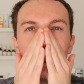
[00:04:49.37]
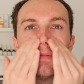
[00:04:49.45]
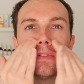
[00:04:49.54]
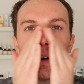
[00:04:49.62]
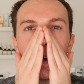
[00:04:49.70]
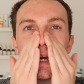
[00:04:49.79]

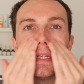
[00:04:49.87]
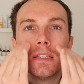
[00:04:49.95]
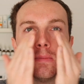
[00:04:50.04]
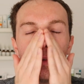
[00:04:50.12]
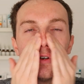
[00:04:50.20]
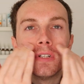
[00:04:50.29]
even though it is
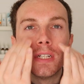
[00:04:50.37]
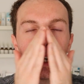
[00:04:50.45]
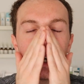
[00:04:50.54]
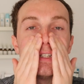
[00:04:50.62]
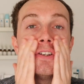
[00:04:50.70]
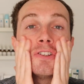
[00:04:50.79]
the morning
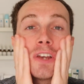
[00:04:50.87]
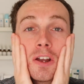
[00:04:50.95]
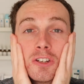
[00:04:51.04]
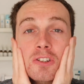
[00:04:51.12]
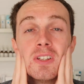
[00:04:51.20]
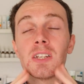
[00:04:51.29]
and usually
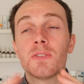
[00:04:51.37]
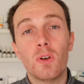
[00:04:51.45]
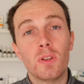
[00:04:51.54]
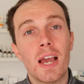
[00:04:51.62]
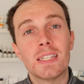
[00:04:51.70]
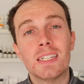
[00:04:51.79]
I'd use
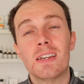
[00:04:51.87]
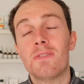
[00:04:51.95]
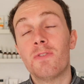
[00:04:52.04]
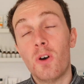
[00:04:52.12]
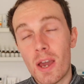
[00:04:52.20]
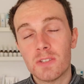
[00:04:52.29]

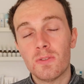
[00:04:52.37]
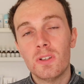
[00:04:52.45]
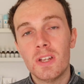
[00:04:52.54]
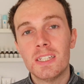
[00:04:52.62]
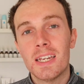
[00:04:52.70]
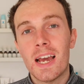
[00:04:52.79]

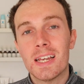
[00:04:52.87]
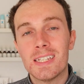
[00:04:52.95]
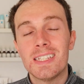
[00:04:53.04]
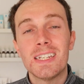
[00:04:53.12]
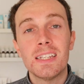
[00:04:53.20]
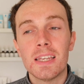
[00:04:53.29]
exfoliating
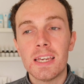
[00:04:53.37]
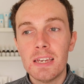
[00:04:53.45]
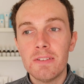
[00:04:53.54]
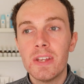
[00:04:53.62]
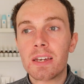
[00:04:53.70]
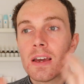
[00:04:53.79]
acids in the
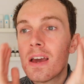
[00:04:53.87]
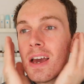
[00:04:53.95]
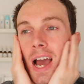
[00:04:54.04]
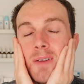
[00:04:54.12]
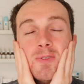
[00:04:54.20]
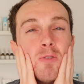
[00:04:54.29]
evening,
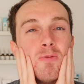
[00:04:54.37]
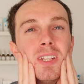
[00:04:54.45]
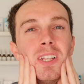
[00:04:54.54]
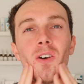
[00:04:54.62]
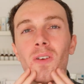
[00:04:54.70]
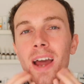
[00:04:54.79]
I'm not
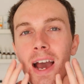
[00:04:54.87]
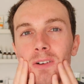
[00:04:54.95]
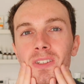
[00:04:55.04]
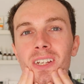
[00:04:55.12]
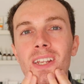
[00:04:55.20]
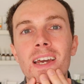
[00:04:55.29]
really going
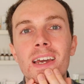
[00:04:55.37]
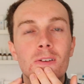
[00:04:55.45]
out today.